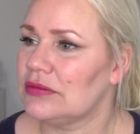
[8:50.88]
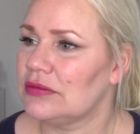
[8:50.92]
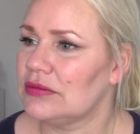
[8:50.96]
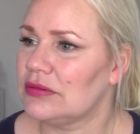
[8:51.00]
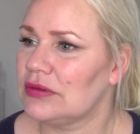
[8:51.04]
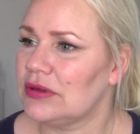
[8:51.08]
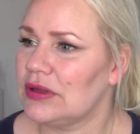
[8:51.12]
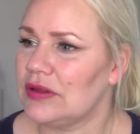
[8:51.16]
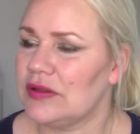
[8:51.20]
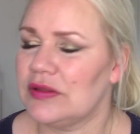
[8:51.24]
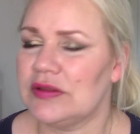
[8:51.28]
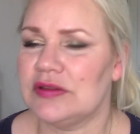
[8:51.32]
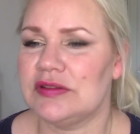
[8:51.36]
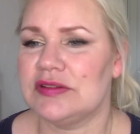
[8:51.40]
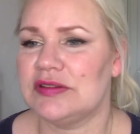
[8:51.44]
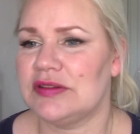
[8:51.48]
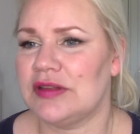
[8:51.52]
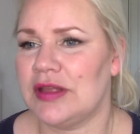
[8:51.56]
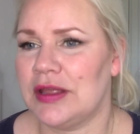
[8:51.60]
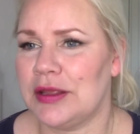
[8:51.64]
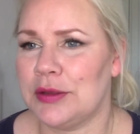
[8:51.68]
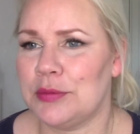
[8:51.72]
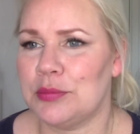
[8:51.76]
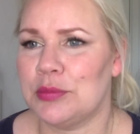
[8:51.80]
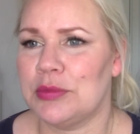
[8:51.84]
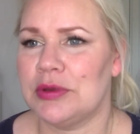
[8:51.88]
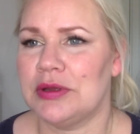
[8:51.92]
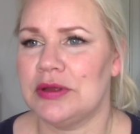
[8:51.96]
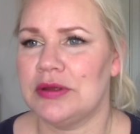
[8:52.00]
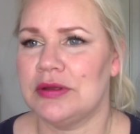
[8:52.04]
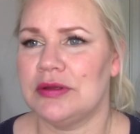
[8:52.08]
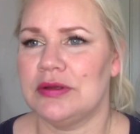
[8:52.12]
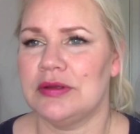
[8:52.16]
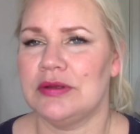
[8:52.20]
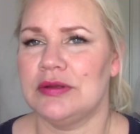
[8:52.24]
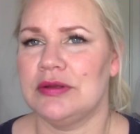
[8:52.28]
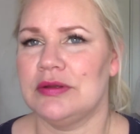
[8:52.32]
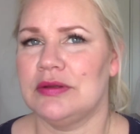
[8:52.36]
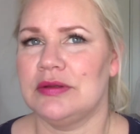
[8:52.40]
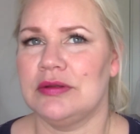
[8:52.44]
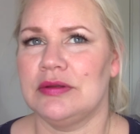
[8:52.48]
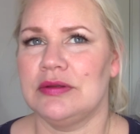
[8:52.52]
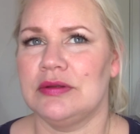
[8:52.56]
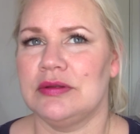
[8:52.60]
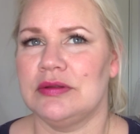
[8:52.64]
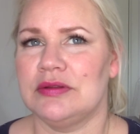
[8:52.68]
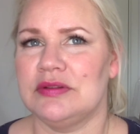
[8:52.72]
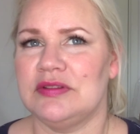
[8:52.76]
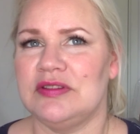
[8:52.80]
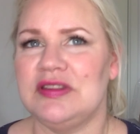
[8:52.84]
in the same
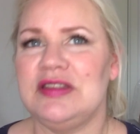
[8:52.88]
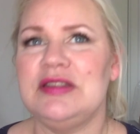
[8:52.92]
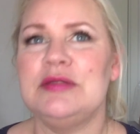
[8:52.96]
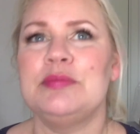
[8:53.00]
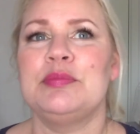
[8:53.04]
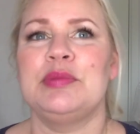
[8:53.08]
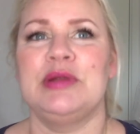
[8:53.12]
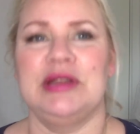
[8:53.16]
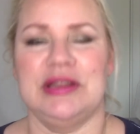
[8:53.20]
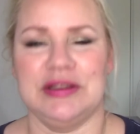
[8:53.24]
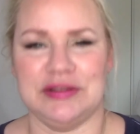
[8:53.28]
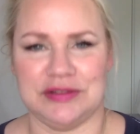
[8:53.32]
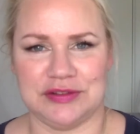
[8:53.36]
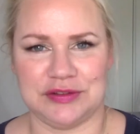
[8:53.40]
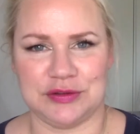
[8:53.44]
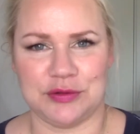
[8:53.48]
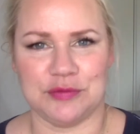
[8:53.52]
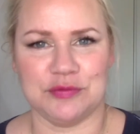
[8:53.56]
deepness of